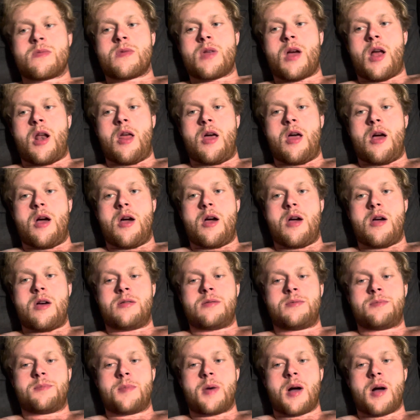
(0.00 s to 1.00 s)
Hello,
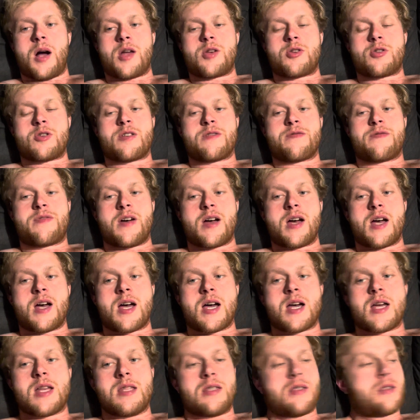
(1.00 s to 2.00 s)
my adoring
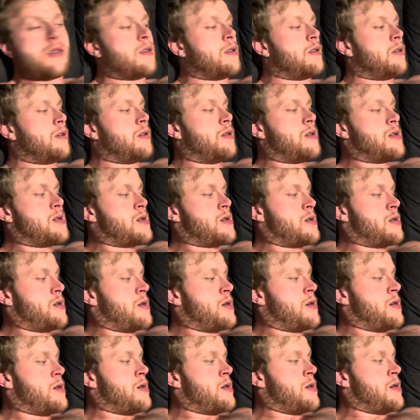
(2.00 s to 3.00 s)
fans.
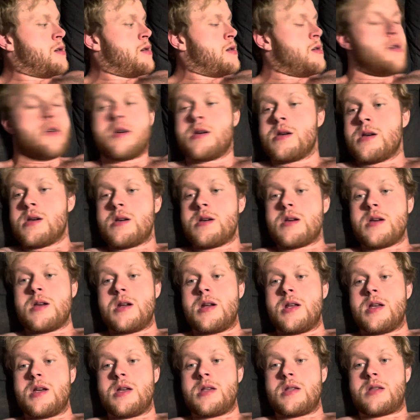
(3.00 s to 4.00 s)
It
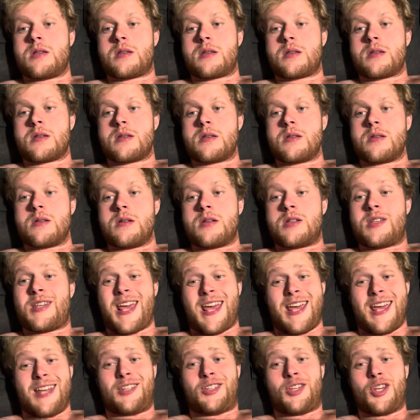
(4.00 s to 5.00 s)
is
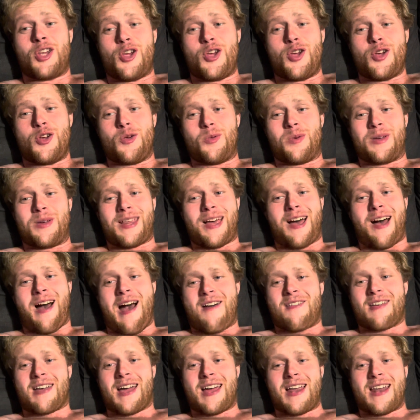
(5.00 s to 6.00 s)
day two without
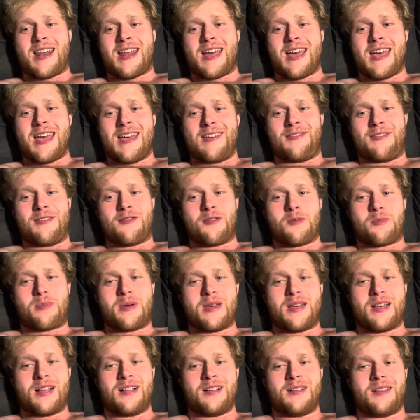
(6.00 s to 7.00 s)
having had a hay fever
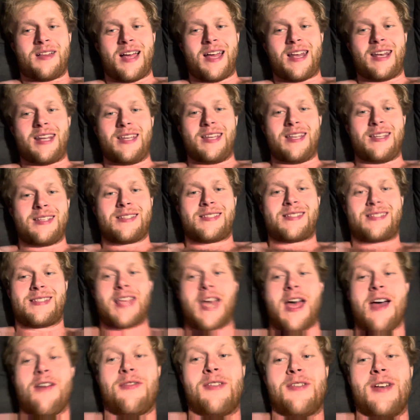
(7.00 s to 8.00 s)
pill, and it's
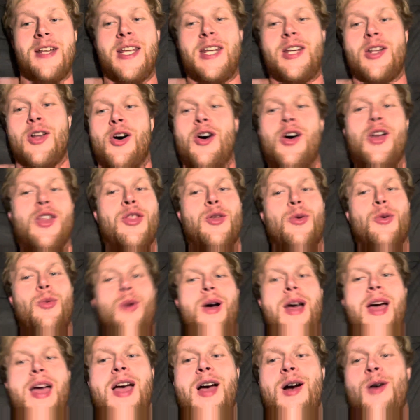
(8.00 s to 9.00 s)
definitely not the
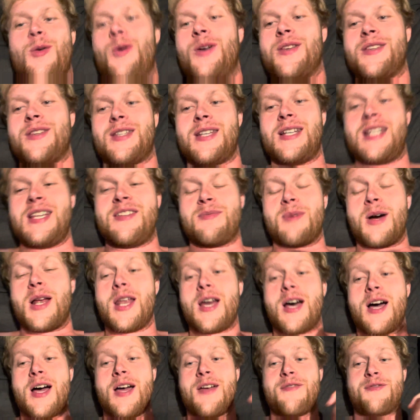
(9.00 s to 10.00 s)
way I want to live my
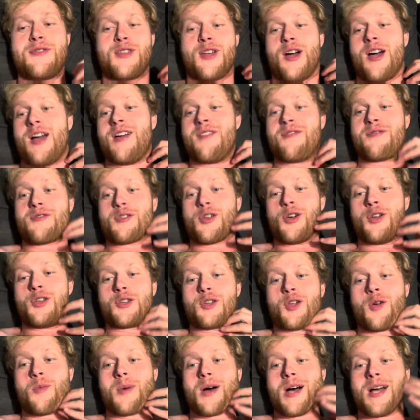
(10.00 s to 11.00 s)
life, so I've gone to
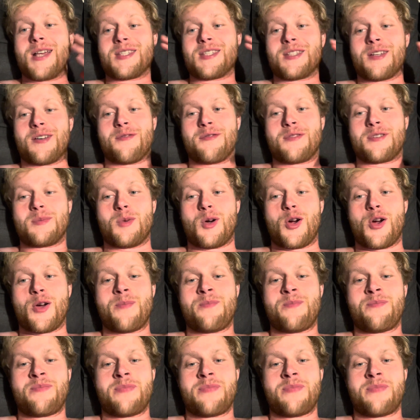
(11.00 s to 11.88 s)
go buy some for tomorrow.